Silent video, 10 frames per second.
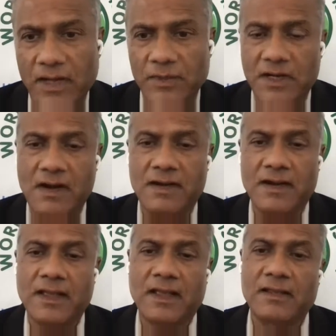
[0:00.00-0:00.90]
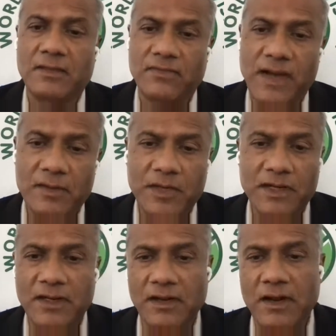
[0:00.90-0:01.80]
farm started and the
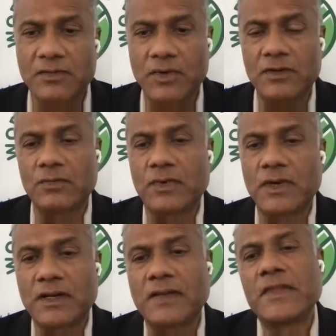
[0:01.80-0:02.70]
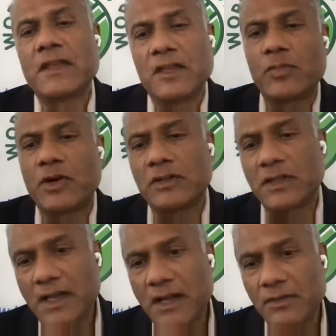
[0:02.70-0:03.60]
farmer did not want to work, he brought
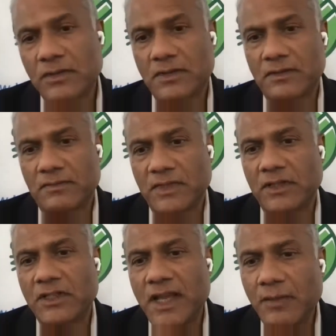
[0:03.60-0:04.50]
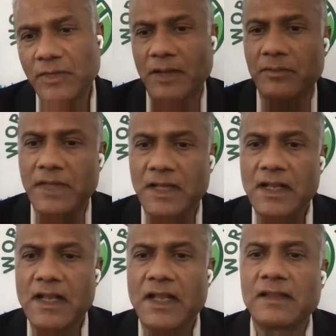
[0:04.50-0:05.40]
the cows, he tamed them.
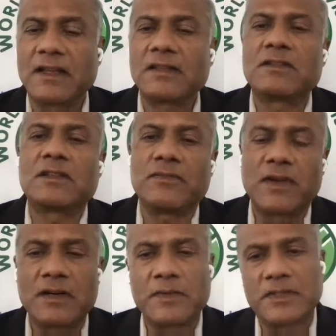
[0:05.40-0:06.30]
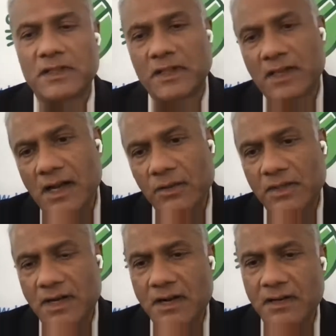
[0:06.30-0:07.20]
And then the cows
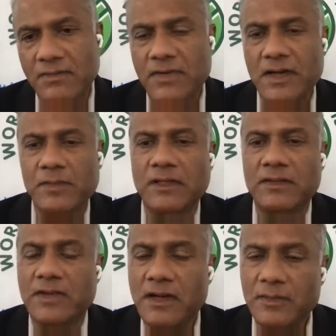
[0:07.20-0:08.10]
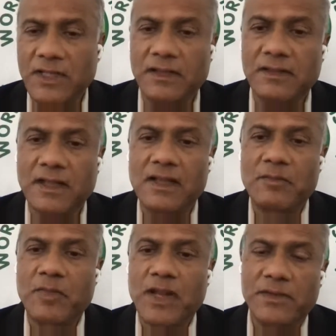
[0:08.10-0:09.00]
started farming the farms and
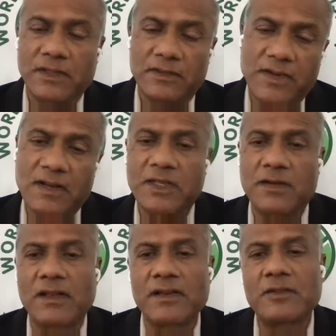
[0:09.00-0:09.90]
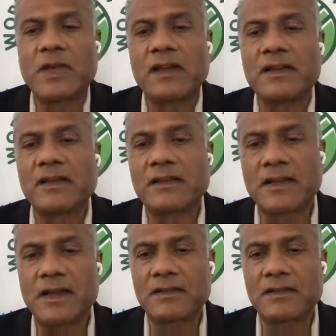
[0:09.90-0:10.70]
plowing the farms, and on little by little,